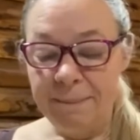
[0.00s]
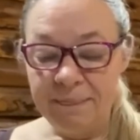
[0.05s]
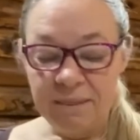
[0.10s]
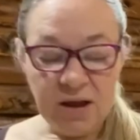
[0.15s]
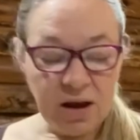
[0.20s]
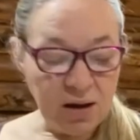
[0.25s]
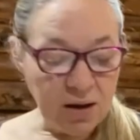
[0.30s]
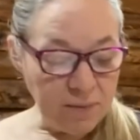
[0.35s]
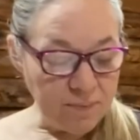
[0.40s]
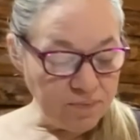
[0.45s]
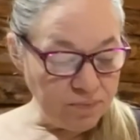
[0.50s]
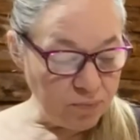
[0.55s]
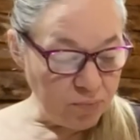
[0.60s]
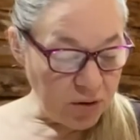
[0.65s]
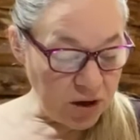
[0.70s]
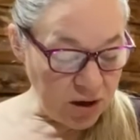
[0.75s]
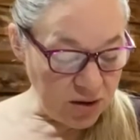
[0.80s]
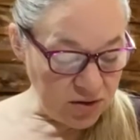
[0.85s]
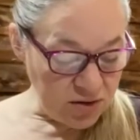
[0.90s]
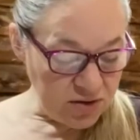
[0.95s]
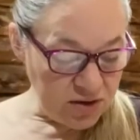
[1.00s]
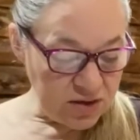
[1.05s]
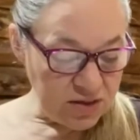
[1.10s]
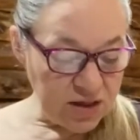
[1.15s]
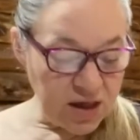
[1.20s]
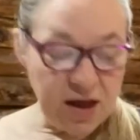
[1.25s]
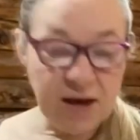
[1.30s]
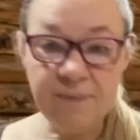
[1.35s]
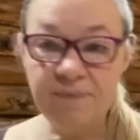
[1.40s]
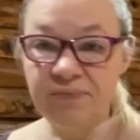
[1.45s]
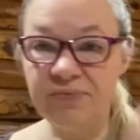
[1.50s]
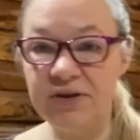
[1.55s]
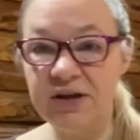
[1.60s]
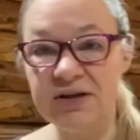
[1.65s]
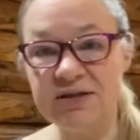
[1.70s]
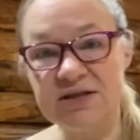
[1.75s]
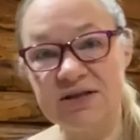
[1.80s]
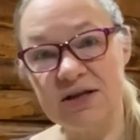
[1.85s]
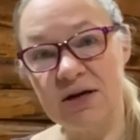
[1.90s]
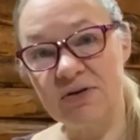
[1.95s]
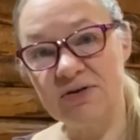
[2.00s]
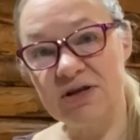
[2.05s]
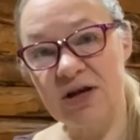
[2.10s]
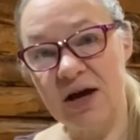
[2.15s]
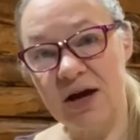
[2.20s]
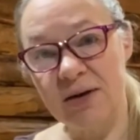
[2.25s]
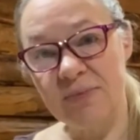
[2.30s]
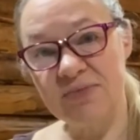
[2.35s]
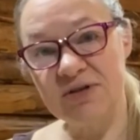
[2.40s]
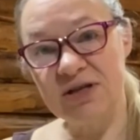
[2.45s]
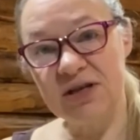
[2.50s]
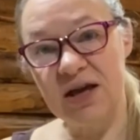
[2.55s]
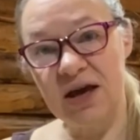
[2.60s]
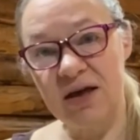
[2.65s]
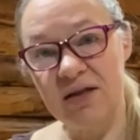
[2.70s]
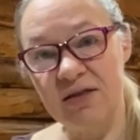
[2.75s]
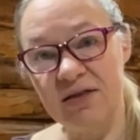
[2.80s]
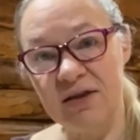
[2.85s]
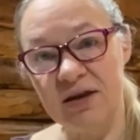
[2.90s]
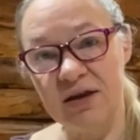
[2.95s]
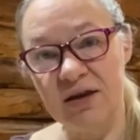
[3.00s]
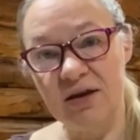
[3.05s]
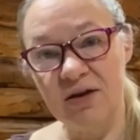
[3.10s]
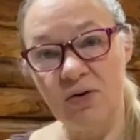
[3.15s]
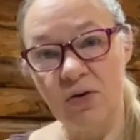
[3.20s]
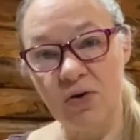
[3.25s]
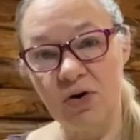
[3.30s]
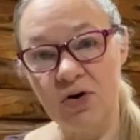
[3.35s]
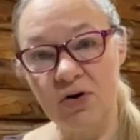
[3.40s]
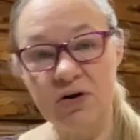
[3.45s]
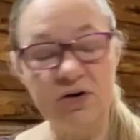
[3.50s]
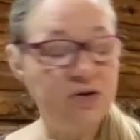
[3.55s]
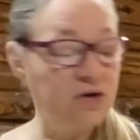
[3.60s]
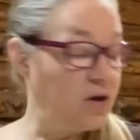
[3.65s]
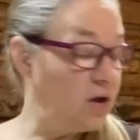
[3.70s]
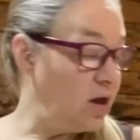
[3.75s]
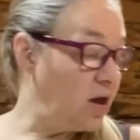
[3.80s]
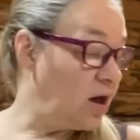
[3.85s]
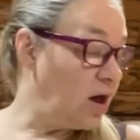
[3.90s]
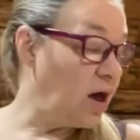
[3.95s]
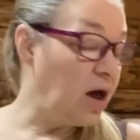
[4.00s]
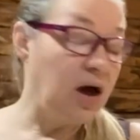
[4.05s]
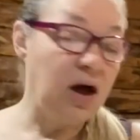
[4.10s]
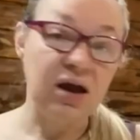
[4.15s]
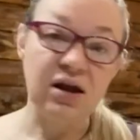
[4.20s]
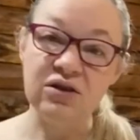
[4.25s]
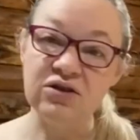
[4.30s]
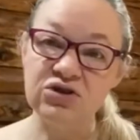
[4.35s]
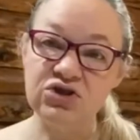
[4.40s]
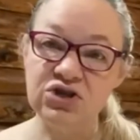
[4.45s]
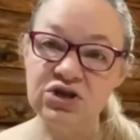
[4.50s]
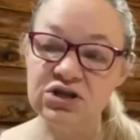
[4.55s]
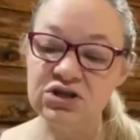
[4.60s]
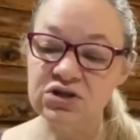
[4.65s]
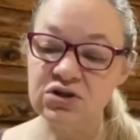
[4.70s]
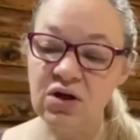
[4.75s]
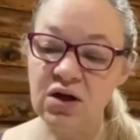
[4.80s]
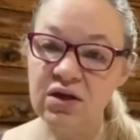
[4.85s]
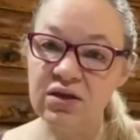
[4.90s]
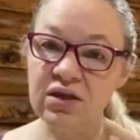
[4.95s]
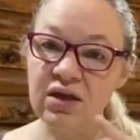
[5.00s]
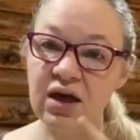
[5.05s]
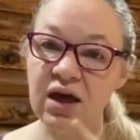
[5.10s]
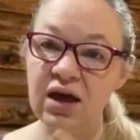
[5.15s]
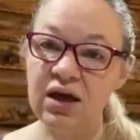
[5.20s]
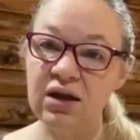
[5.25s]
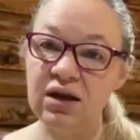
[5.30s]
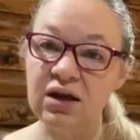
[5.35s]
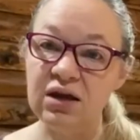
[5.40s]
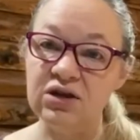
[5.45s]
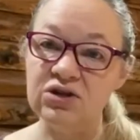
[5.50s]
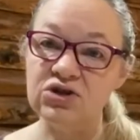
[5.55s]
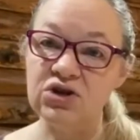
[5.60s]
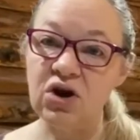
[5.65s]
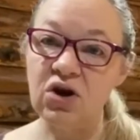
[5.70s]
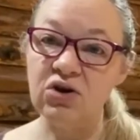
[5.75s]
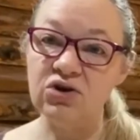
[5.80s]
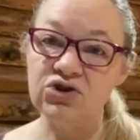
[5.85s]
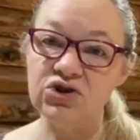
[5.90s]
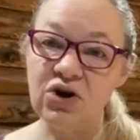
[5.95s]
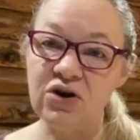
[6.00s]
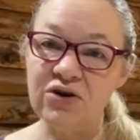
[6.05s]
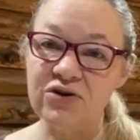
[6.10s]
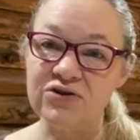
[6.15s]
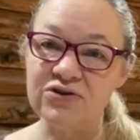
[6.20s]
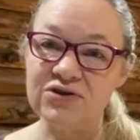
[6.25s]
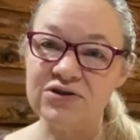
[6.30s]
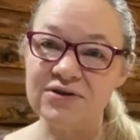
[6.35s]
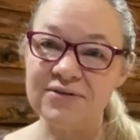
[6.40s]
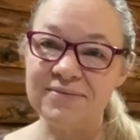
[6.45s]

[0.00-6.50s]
But other than that, it's now time to get the yogurt out of the cheesecloth and into our jars.